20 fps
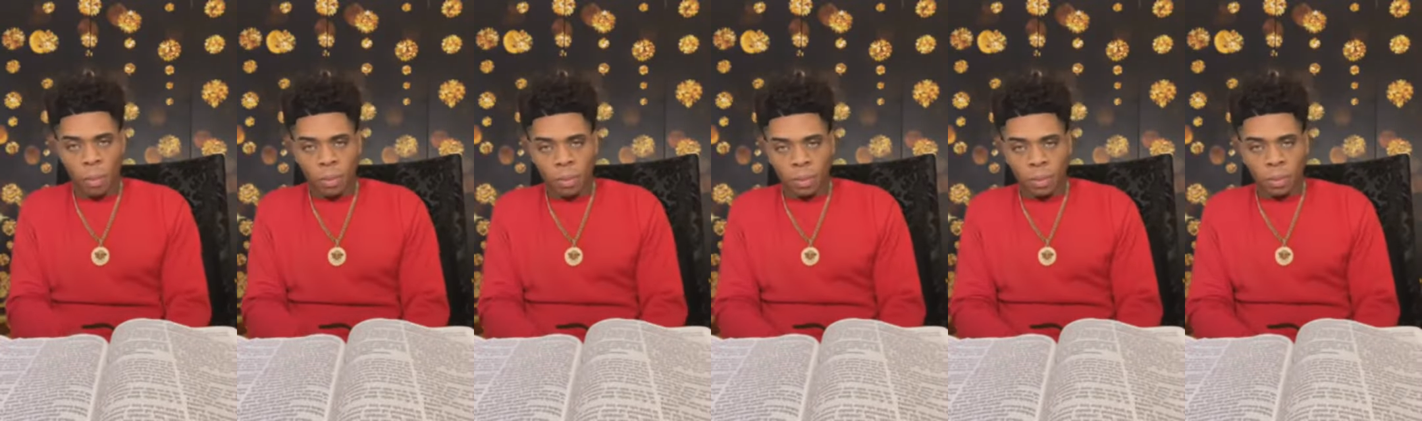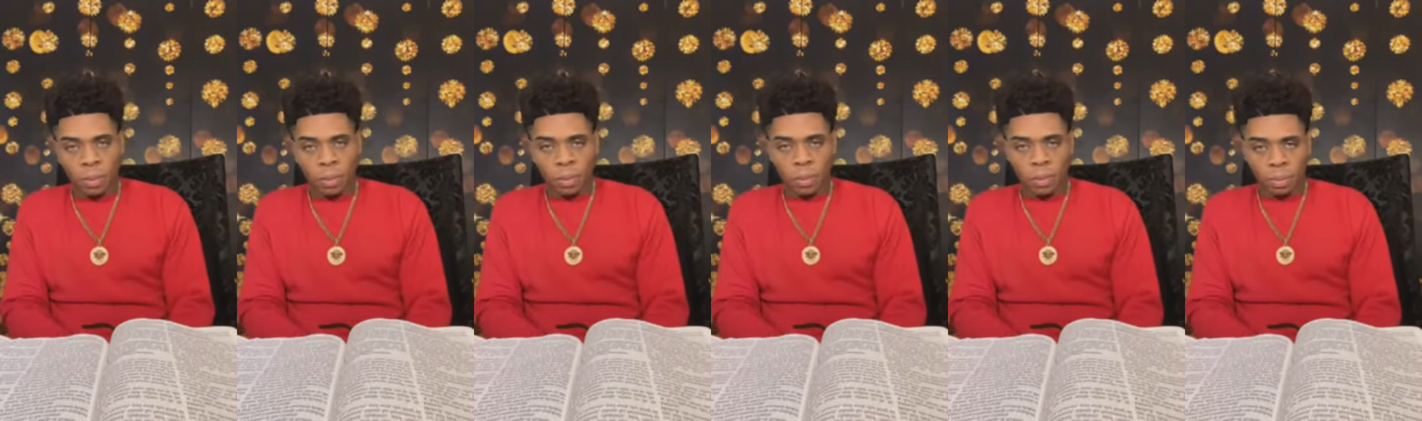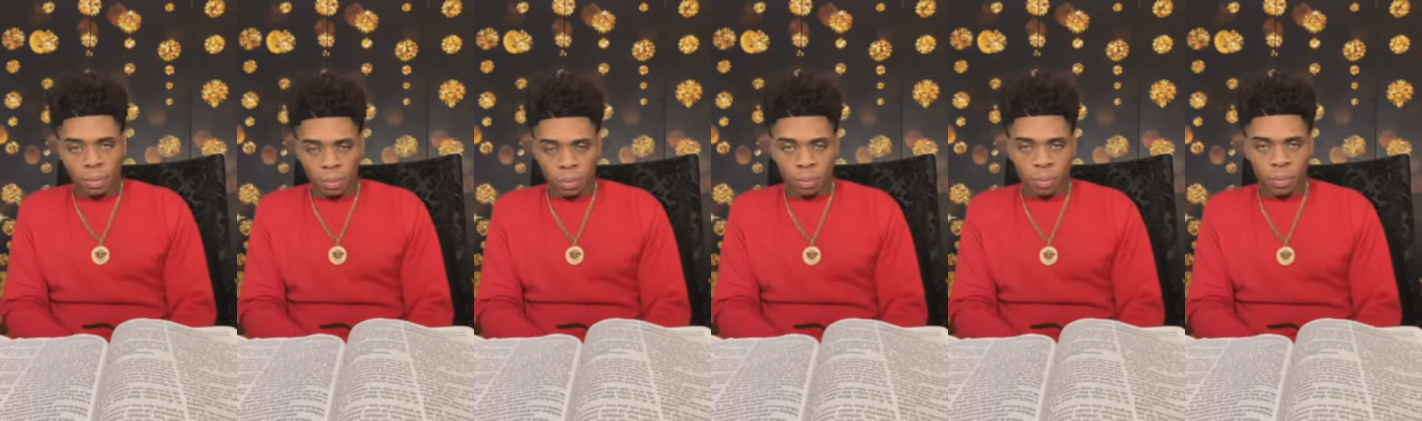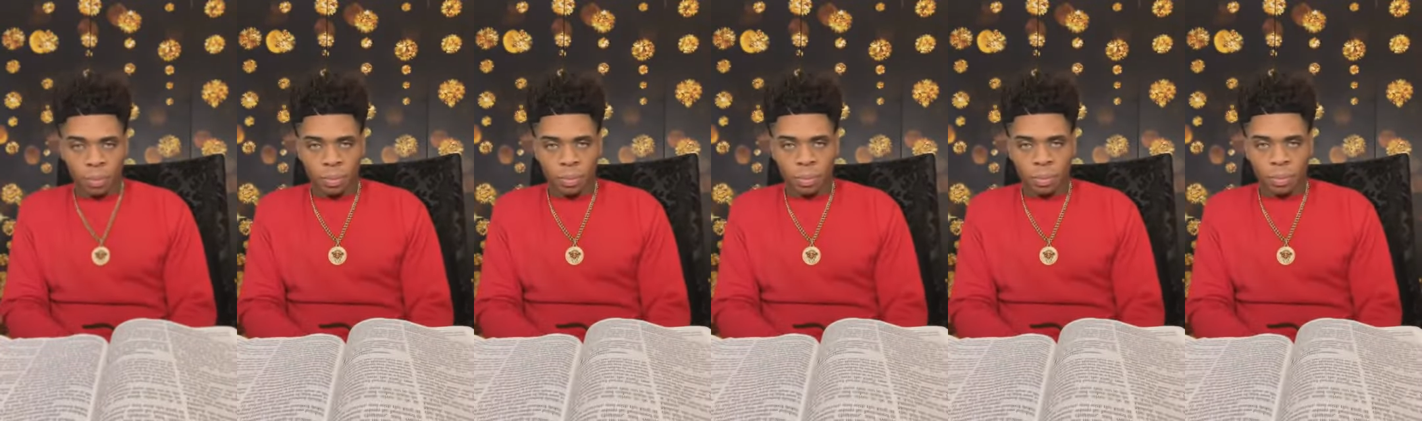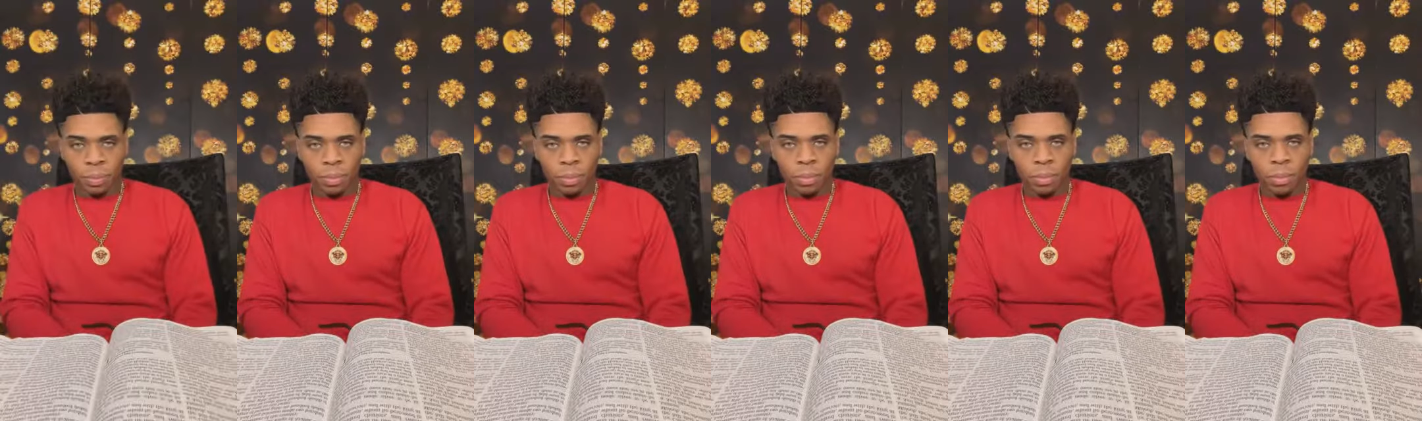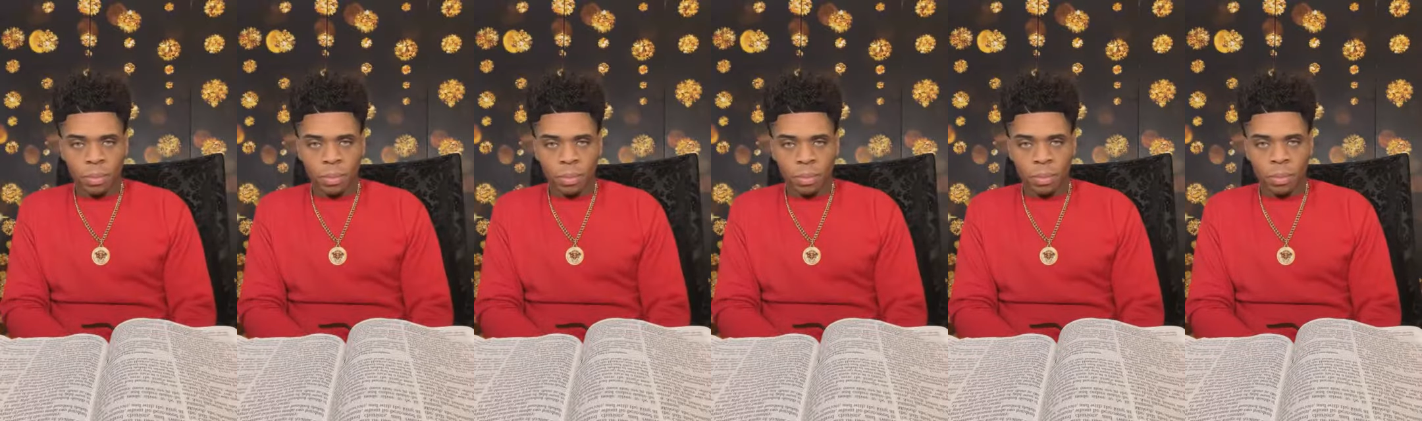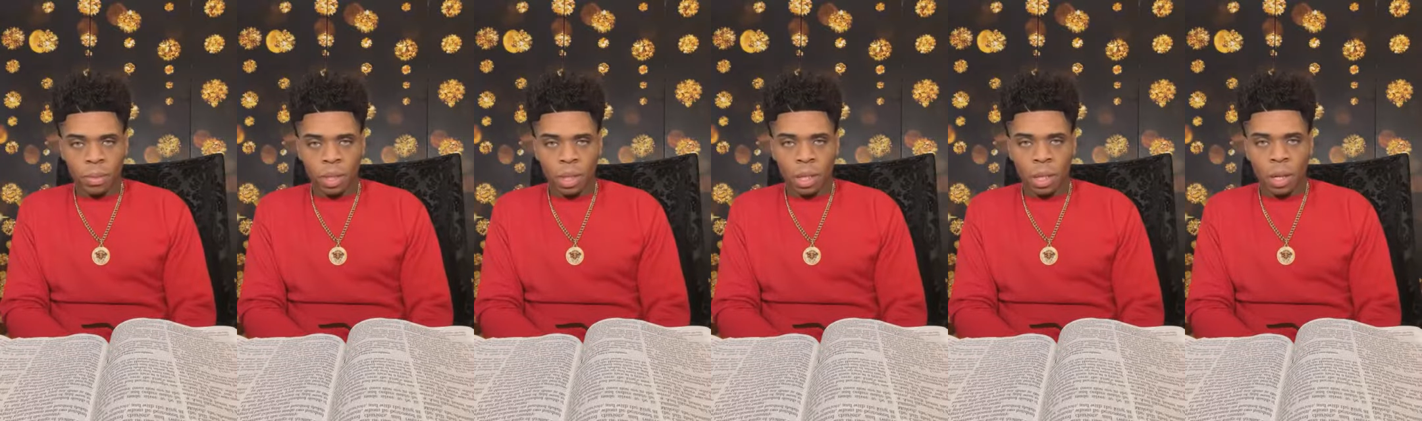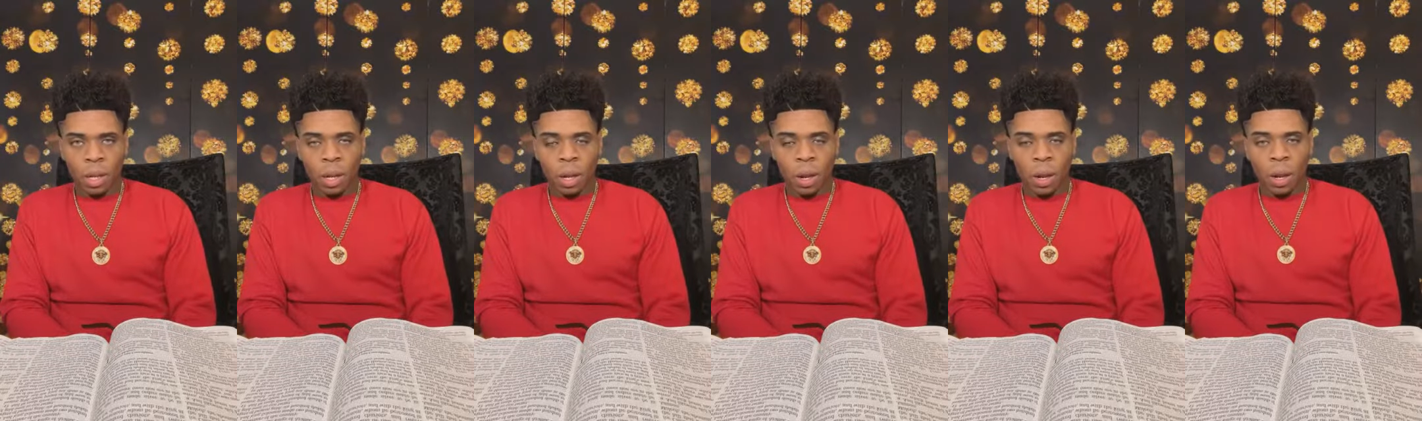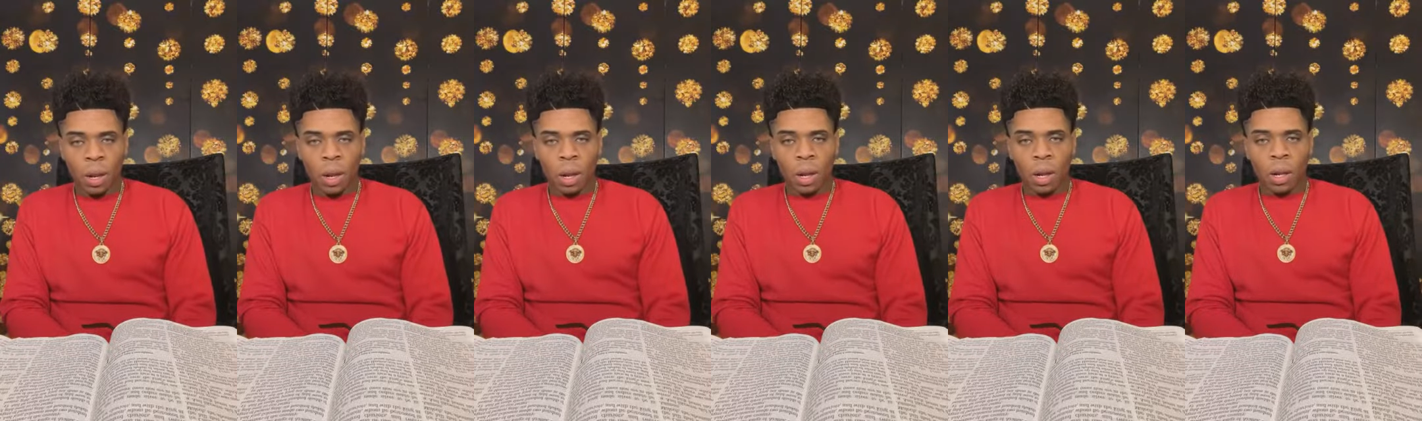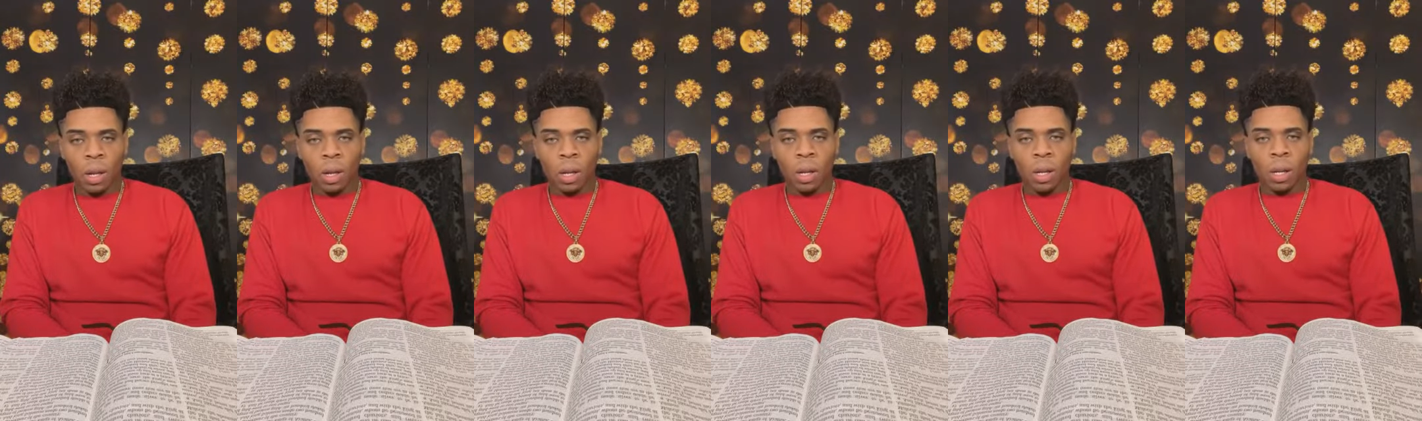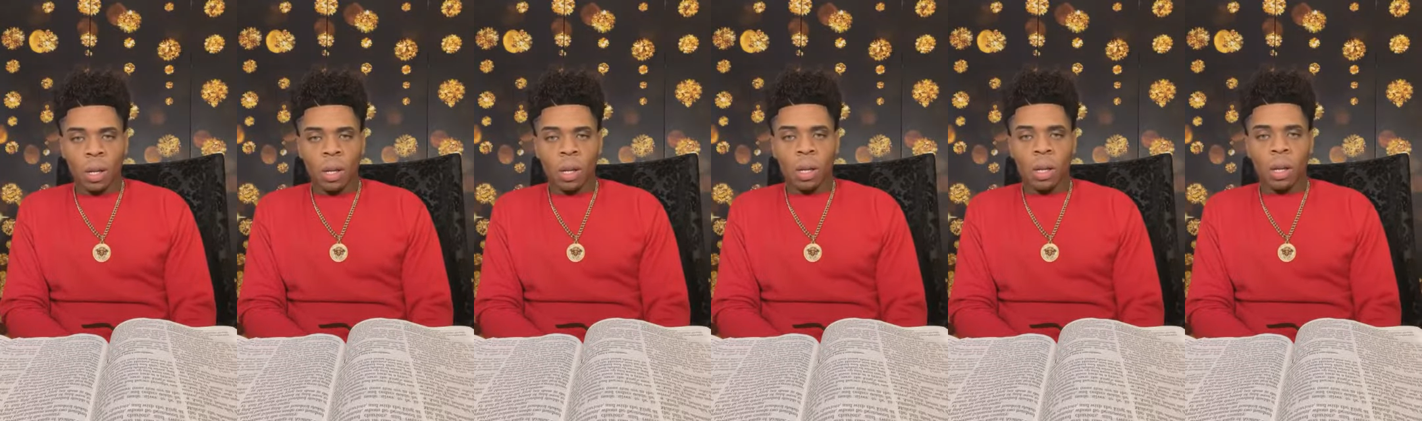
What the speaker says: No one is speaking in this clip.